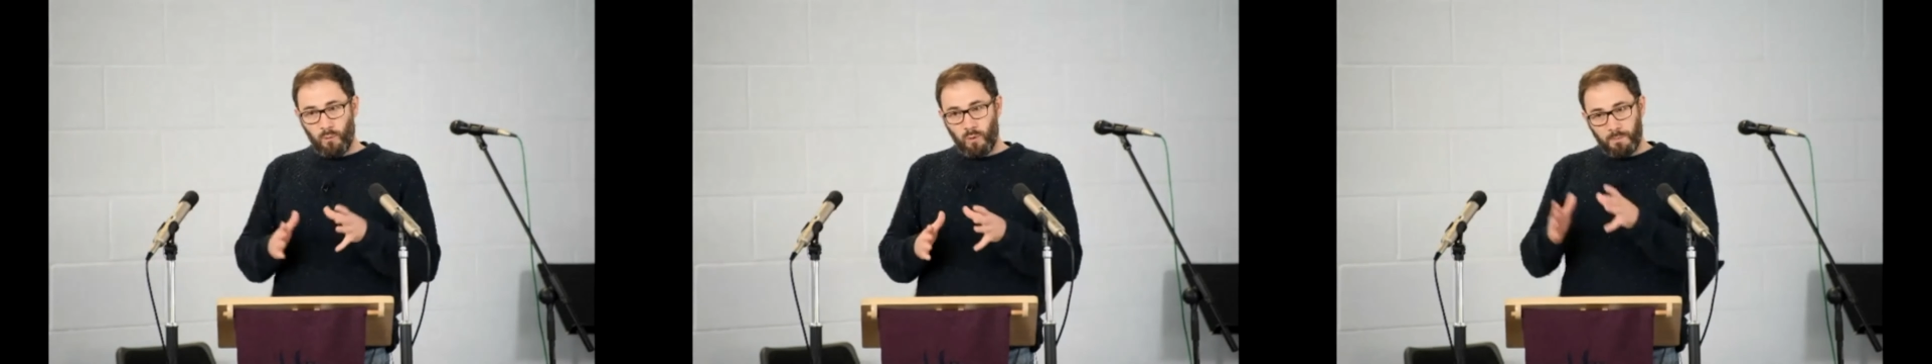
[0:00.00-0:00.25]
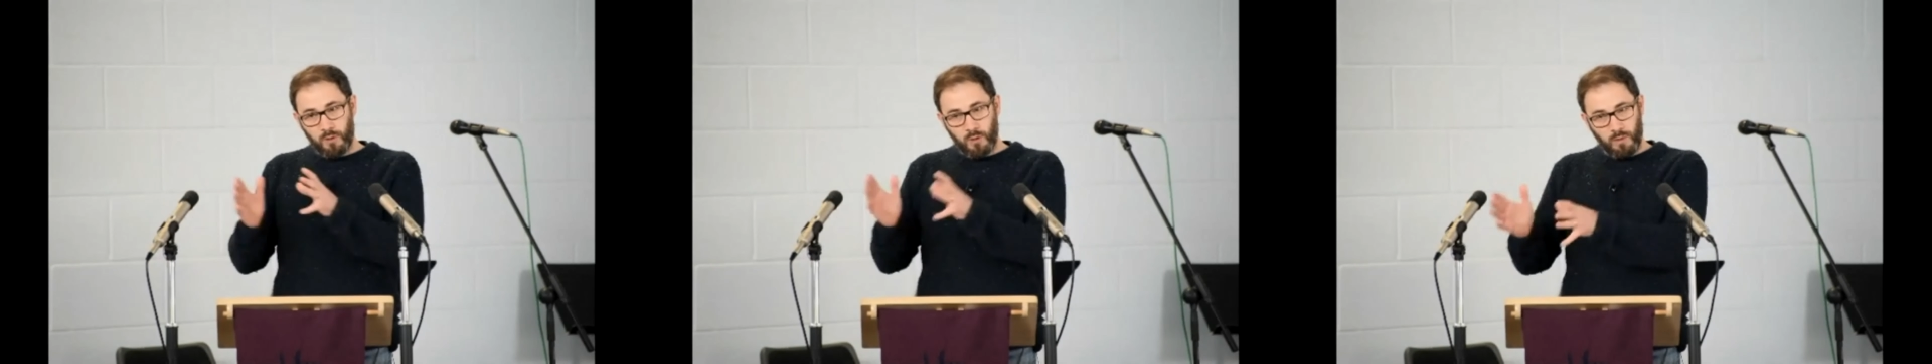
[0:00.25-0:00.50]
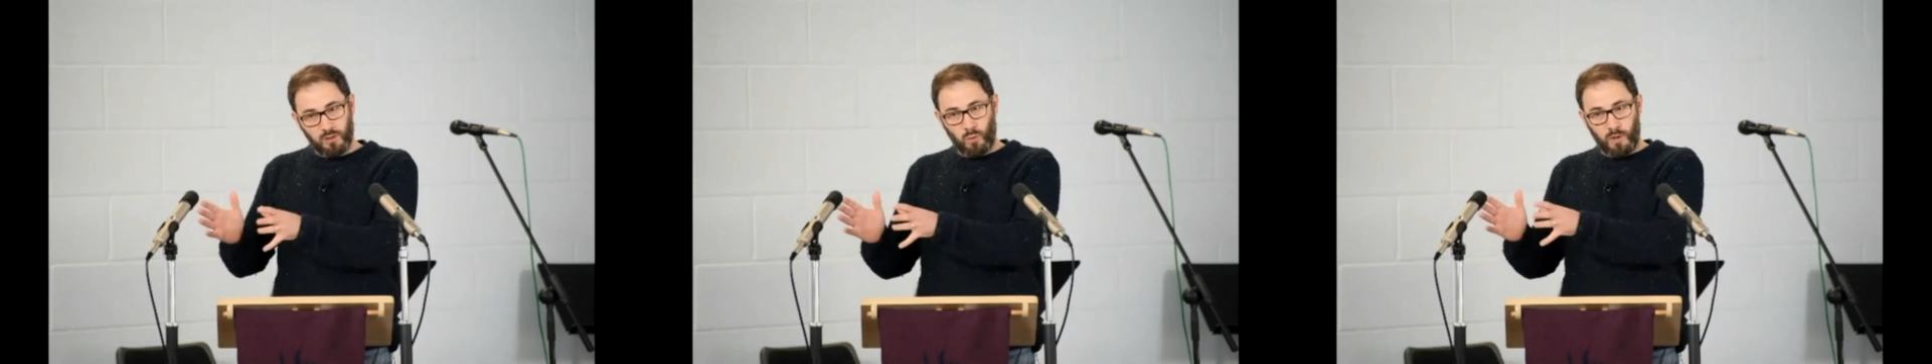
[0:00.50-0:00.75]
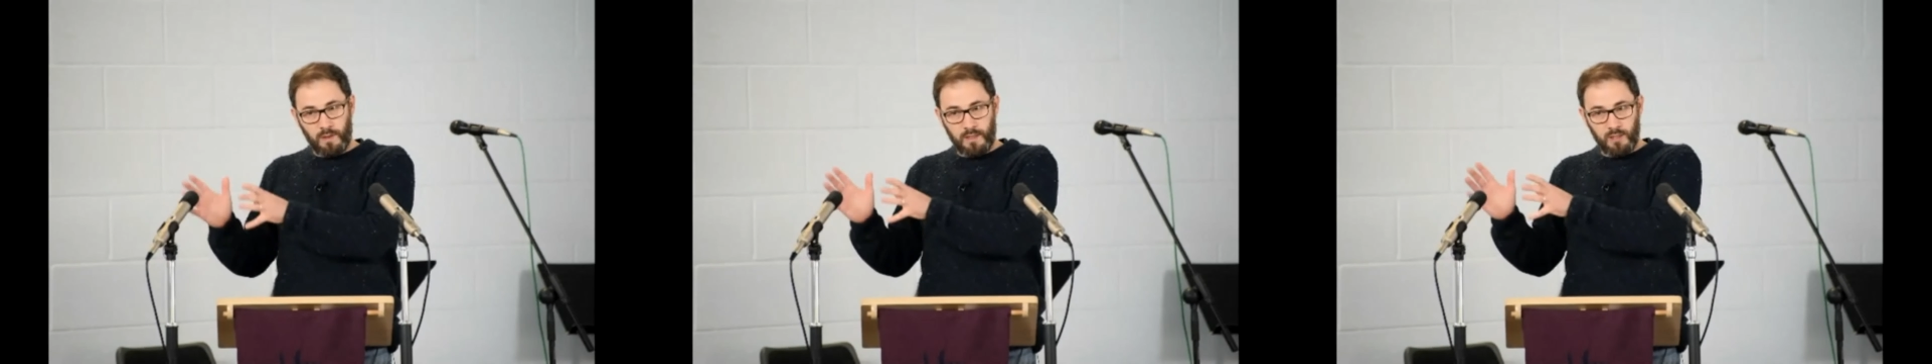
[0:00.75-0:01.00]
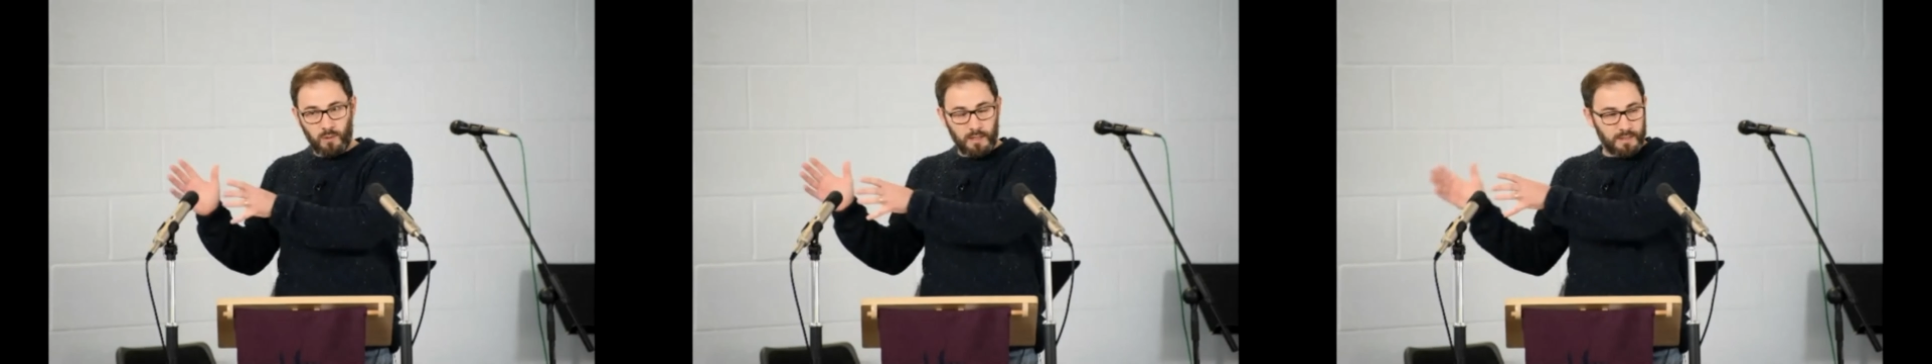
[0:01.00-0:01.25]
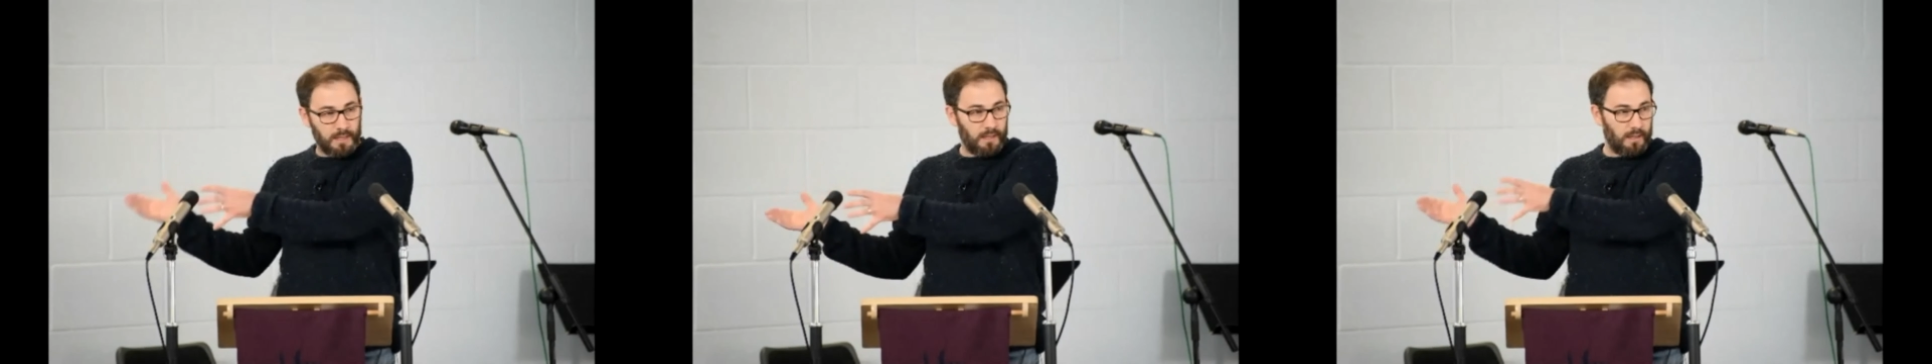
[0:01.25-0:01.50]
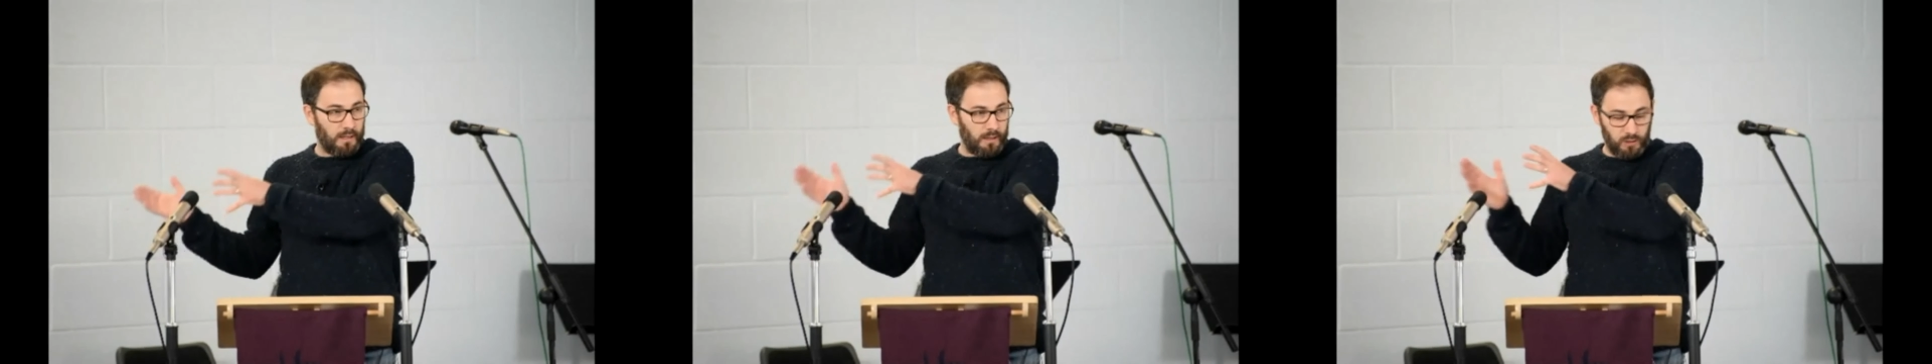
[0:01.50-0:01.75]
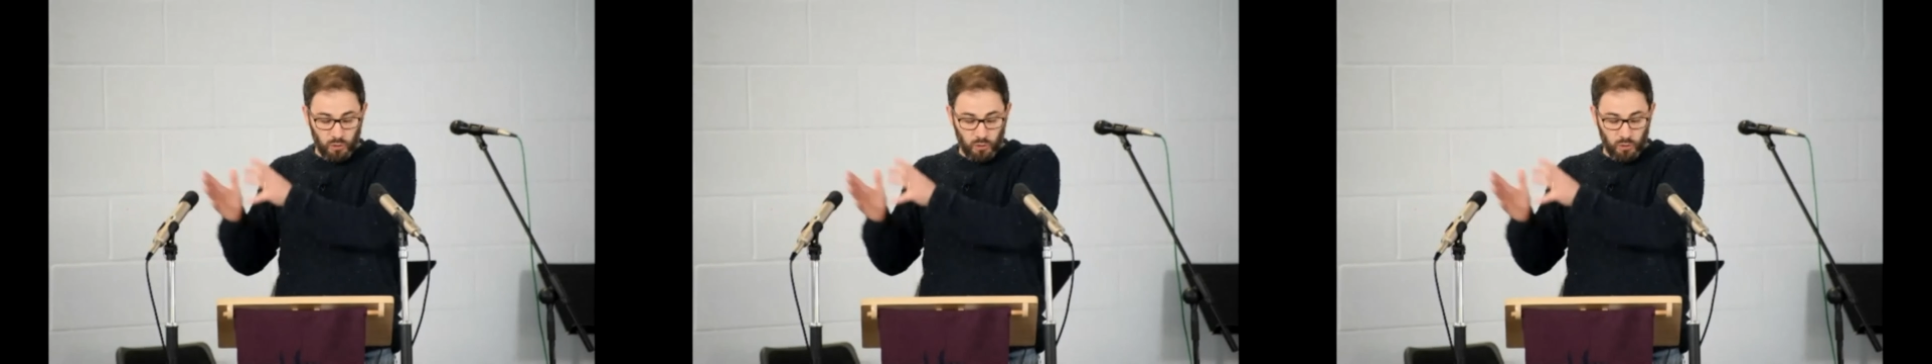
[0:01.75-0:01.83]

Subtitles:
we're up to in the story of Israel is that,